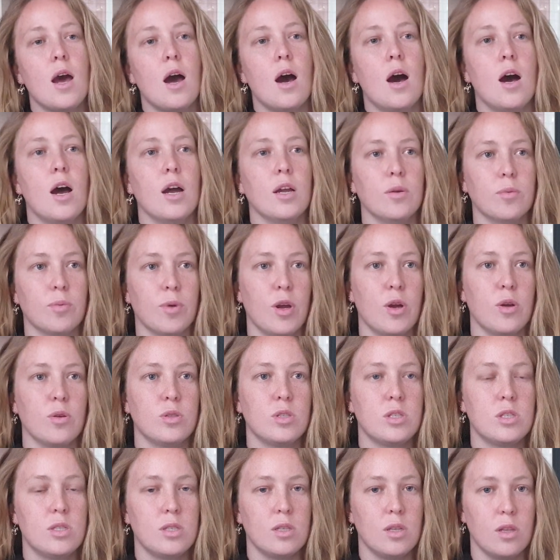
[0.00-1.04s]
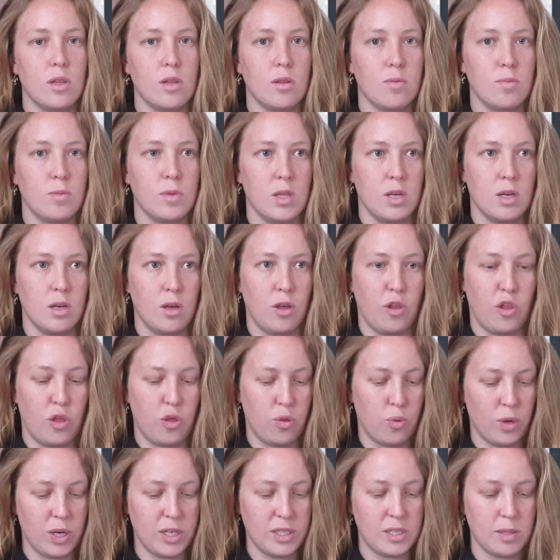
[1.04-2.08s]
I wrote the
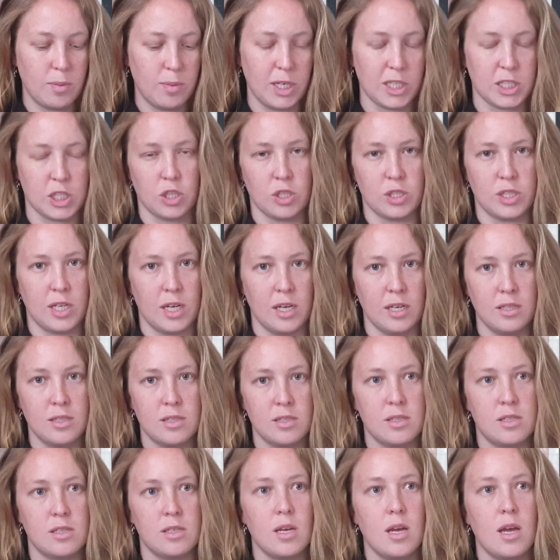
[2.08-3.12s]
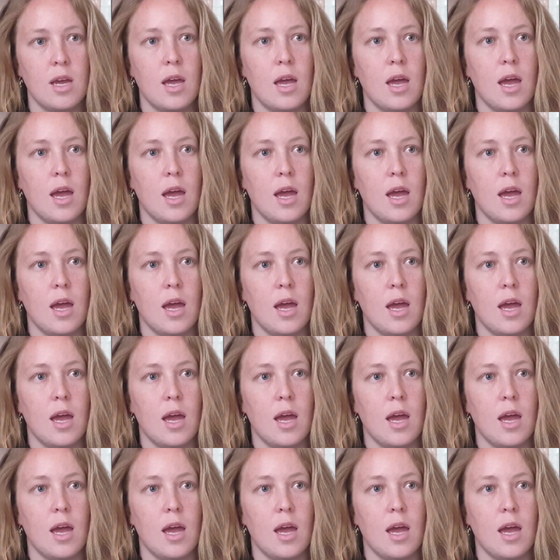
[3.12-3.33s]
3 semester tests,